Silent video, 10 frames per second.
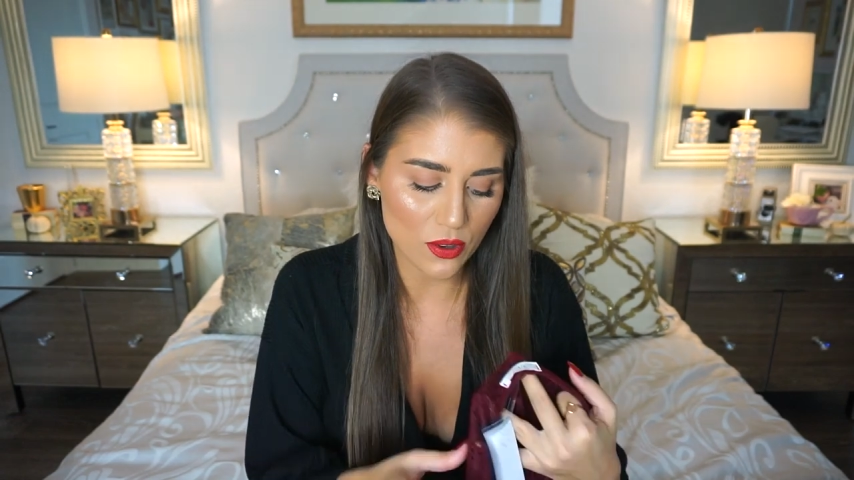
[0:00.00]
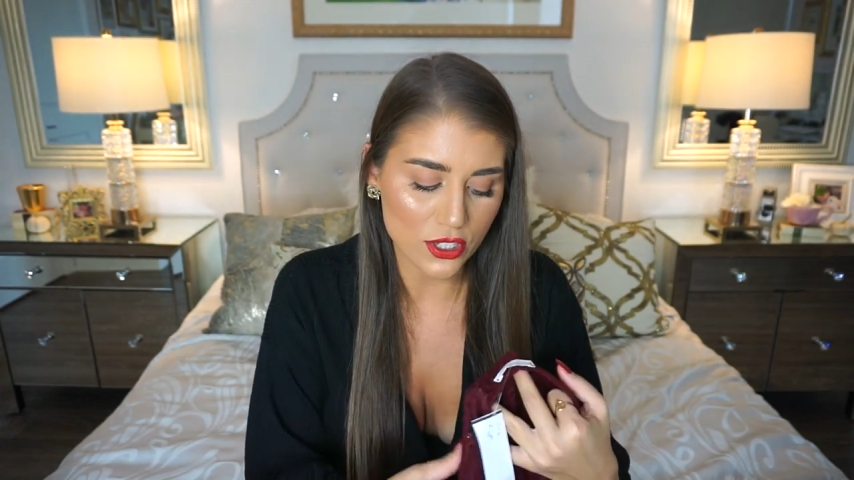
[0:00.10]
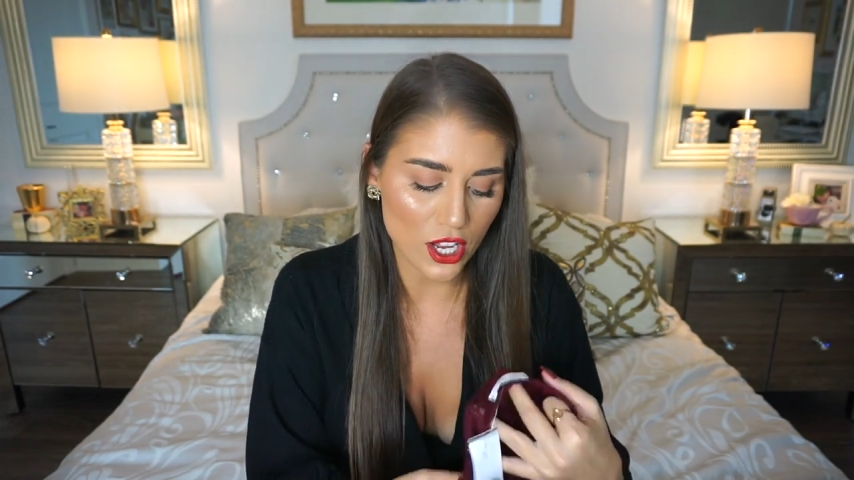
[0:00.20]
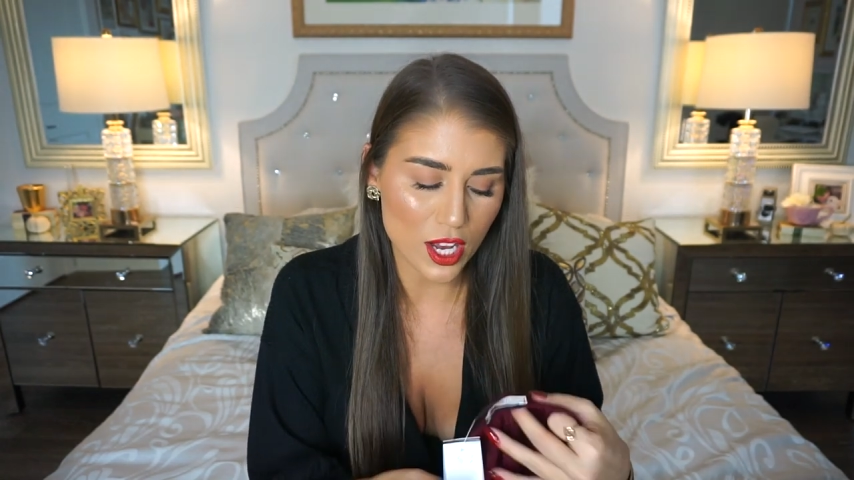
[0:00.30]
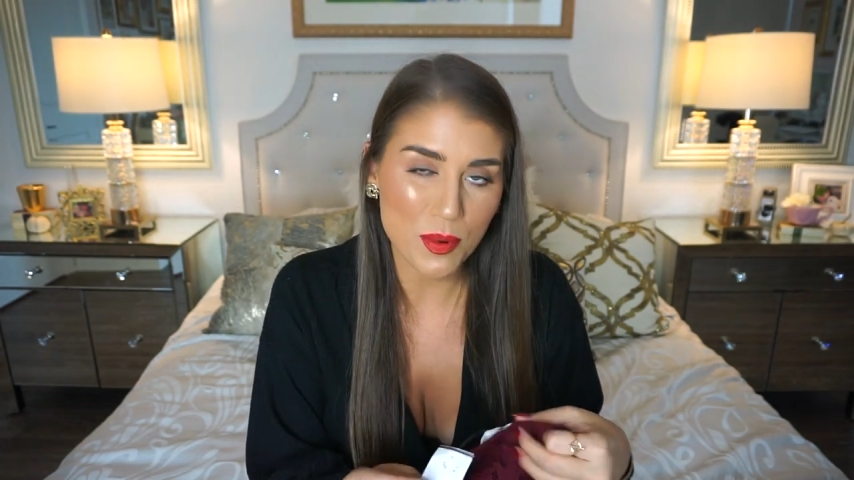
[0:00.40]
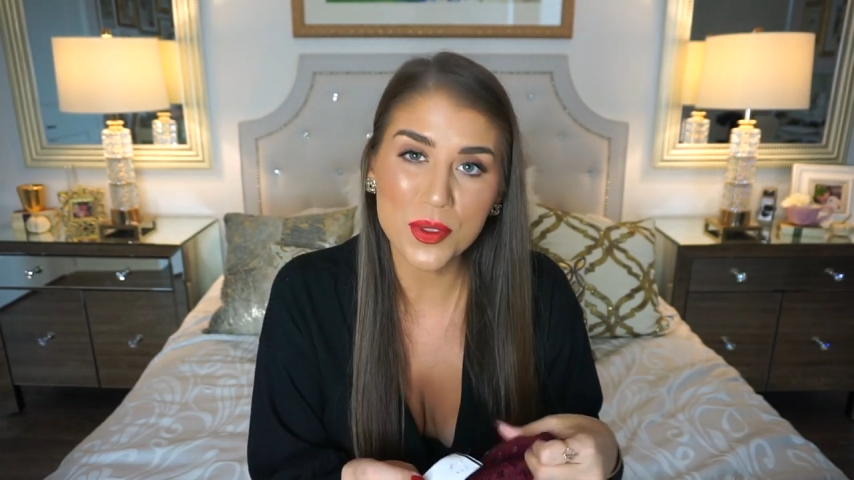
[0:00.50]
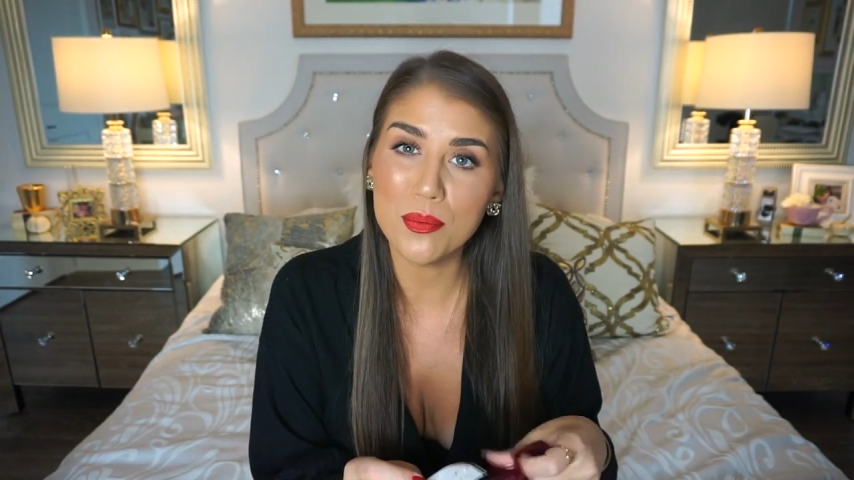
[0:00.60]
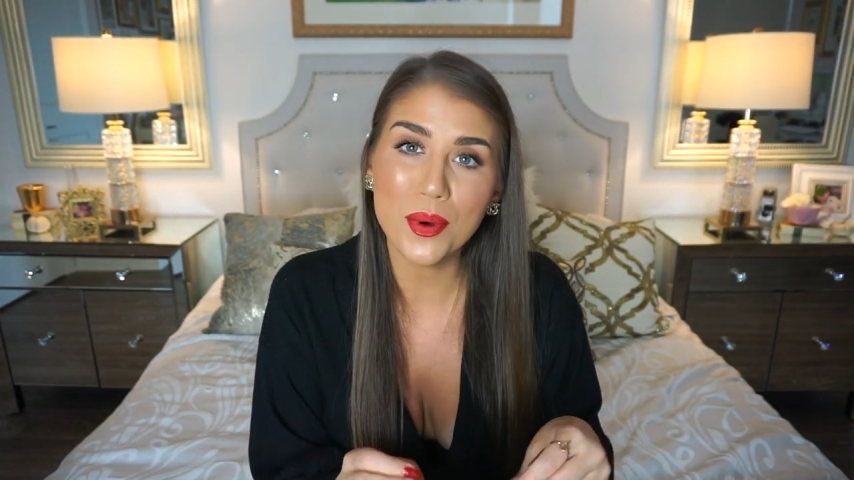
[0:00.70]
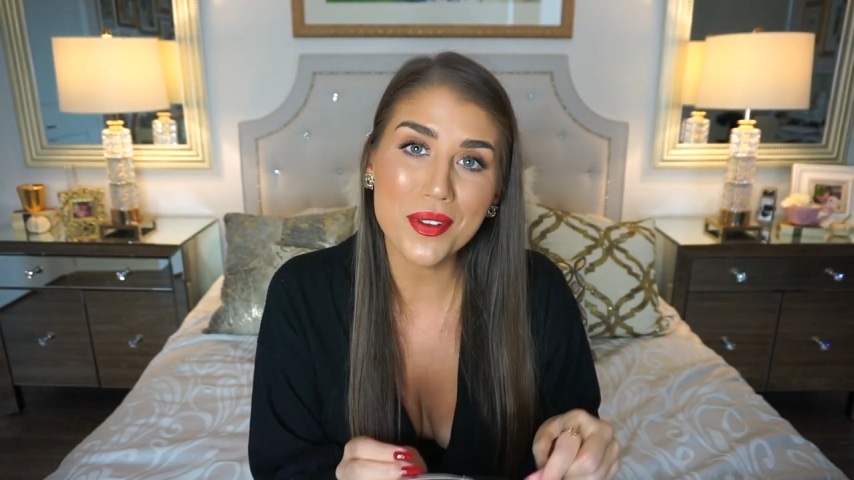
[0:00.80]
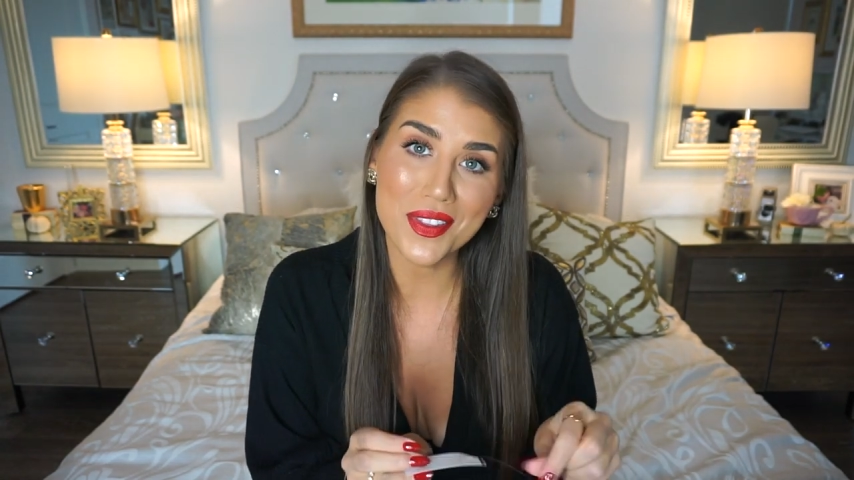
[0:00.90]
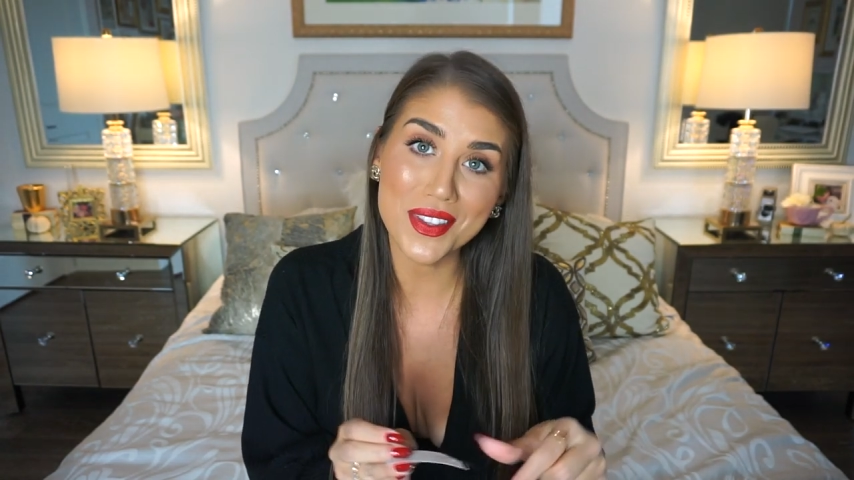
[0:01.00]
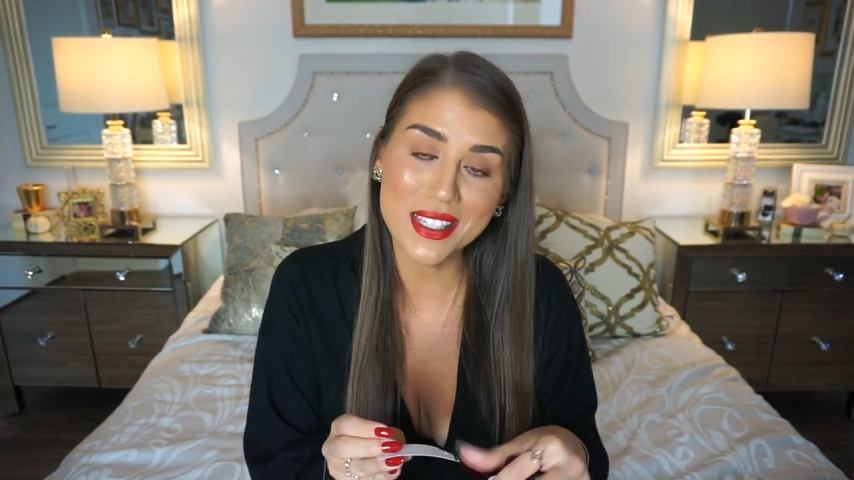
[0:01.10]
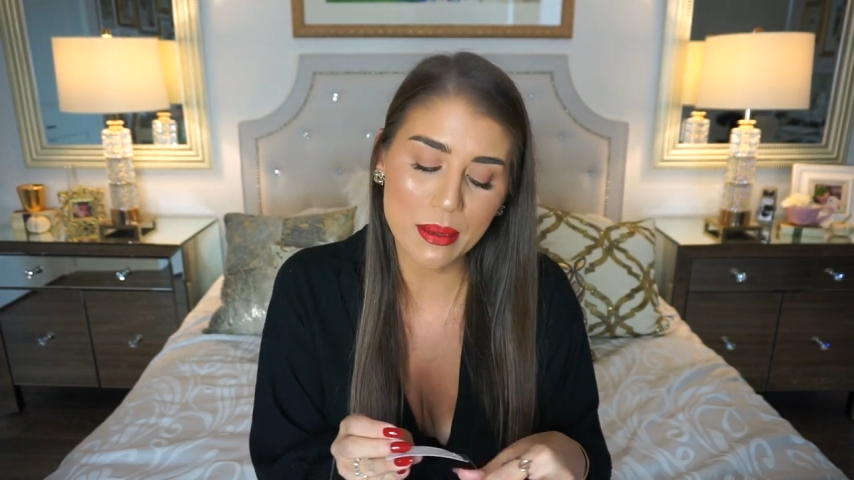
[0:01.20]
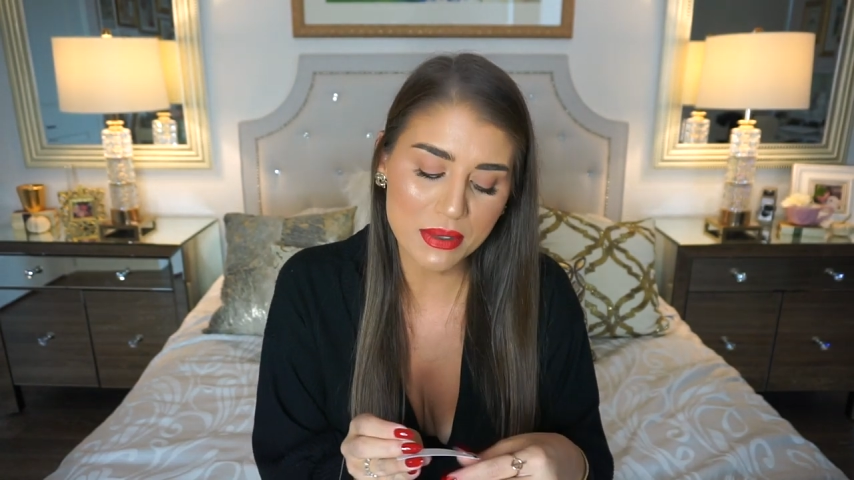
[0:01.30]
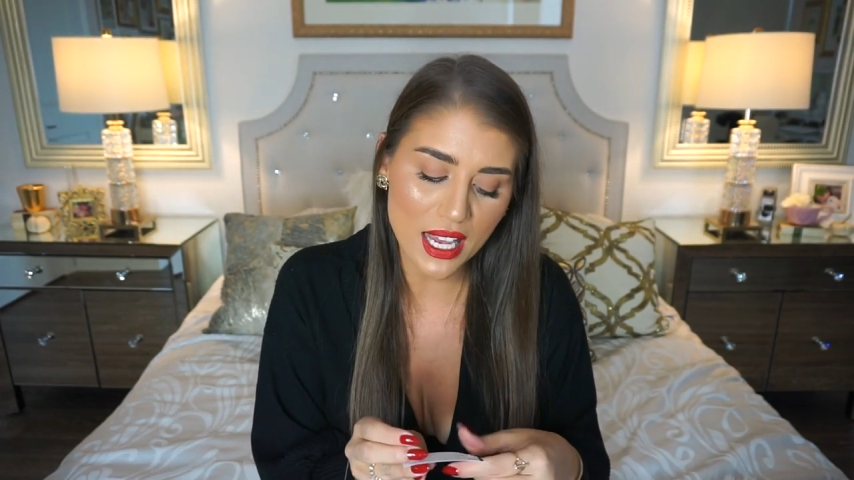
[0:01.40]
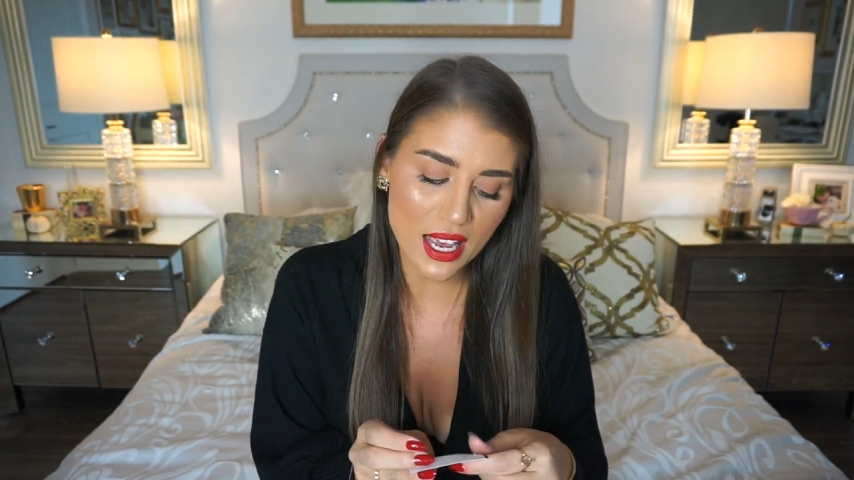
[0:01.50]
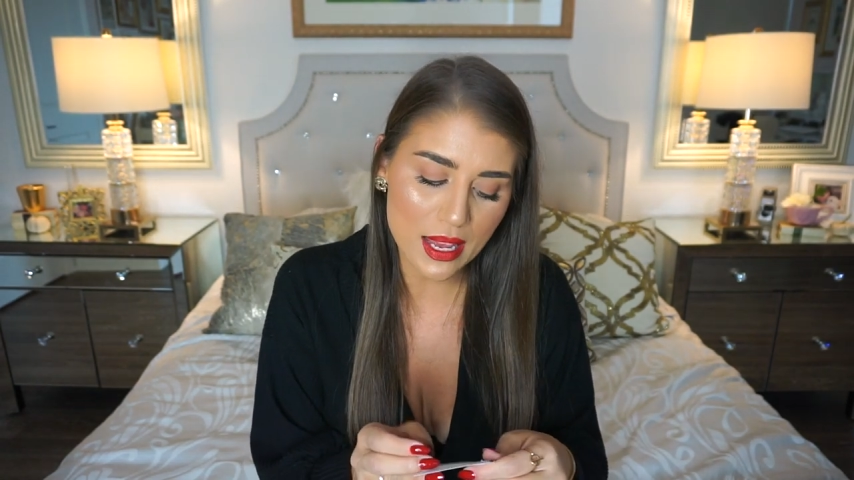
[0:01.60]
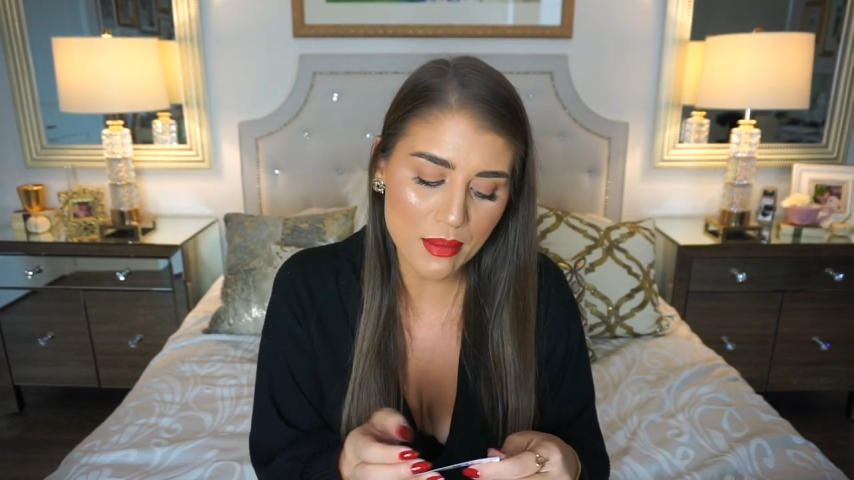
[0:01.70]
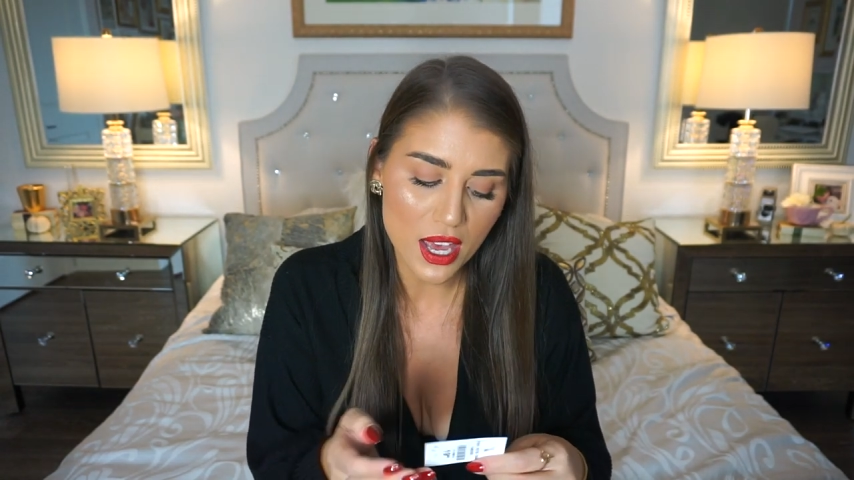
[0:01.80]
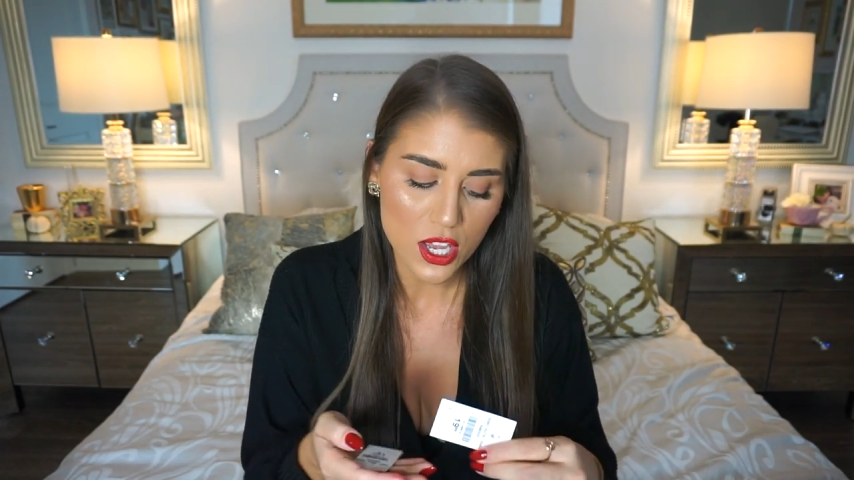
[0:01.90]
So I'll talk about them both at the same
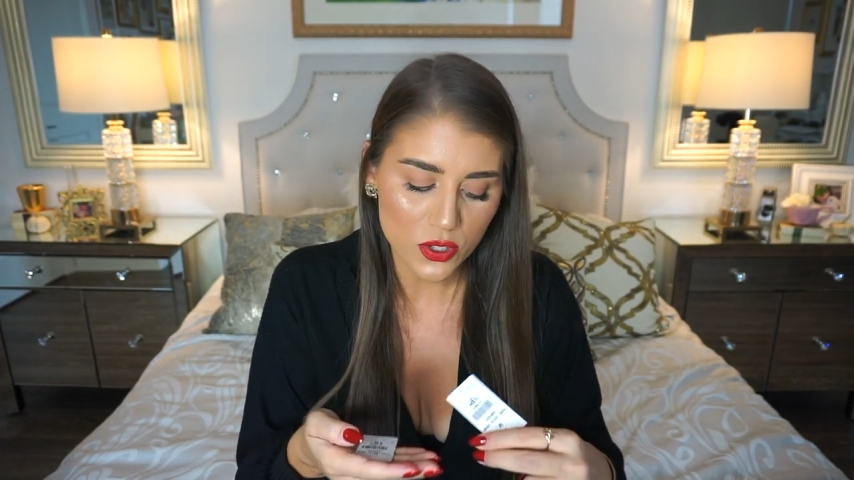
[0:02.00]
time.